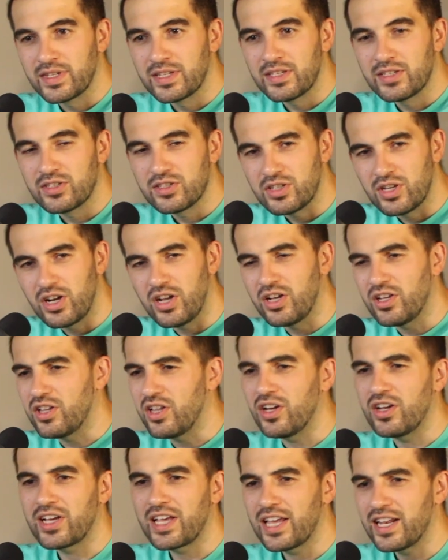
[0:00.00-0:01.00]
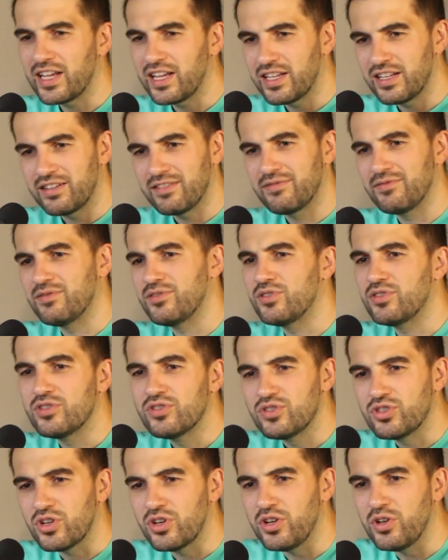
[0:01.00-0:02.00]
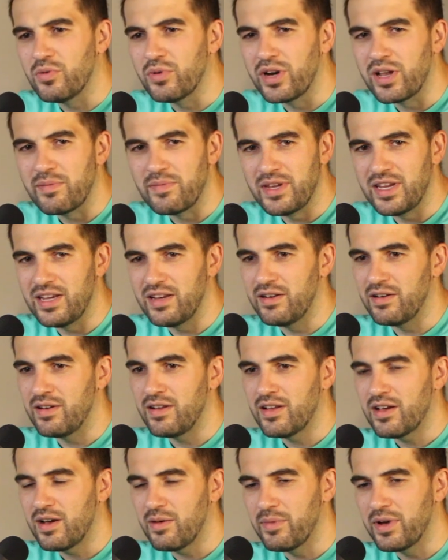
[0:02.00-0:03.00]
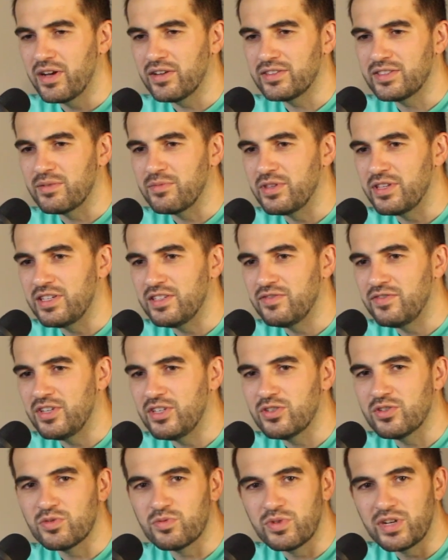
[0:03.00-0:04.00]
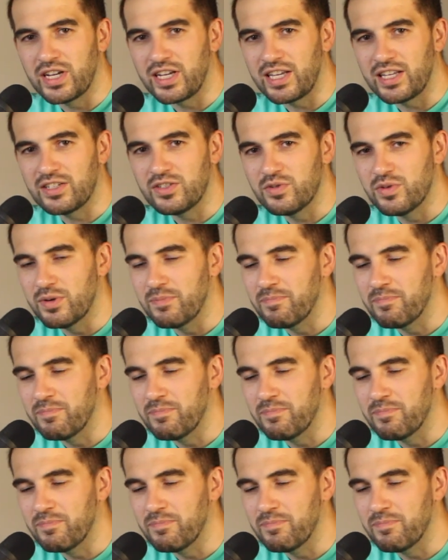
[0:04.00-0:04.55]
So I'll kind of show you what I mean about some of these features when I get to them.